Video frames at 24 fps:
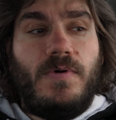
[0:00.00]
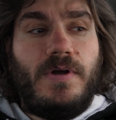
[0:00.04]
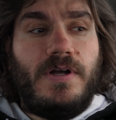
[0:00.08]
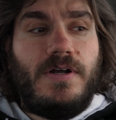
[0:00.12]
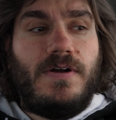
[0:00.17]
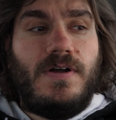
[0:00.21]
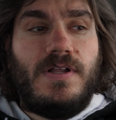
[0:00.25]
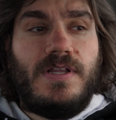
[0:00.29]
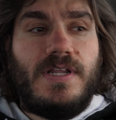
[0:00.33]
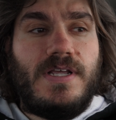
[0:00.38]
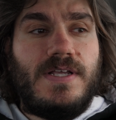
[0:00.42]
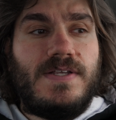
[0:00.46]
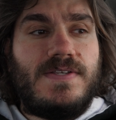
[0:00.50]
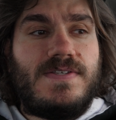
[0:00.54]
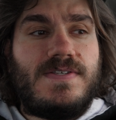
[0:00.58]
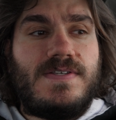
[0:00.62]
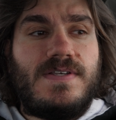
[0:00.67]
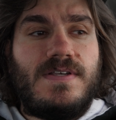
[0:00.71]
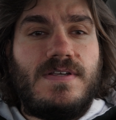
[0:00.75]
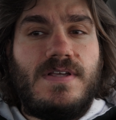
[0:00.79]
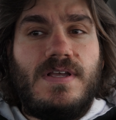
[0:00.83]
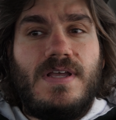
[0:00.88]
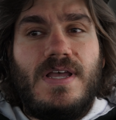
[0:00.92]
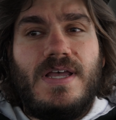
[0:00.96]
work on
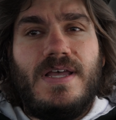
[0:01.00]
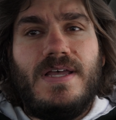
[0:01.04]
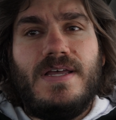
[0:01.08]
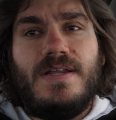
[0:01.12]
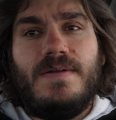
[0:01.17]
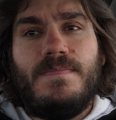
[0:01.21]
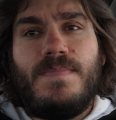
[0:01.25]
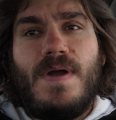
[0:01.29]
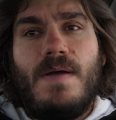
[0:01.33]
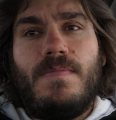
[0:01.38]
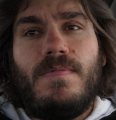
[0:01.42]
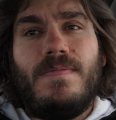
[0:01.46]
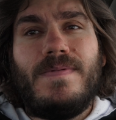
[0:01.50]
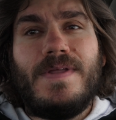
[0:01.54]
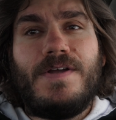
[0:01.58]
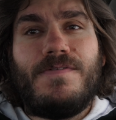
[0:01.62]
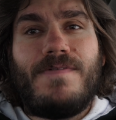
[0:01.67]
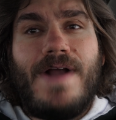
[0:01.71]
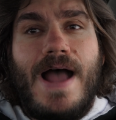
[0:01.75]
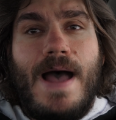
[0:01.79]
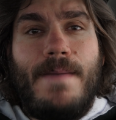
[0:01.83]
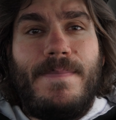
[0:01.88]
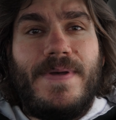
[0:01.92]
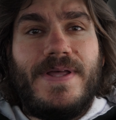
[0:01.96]
this, and probably
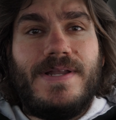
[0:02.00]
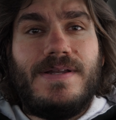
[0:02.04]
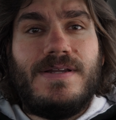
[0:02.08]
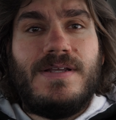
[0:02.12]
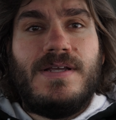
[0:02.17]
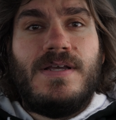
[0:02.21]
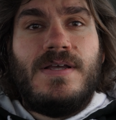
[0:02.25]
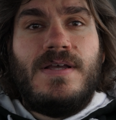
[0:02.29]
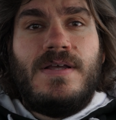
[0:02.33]
wrap it.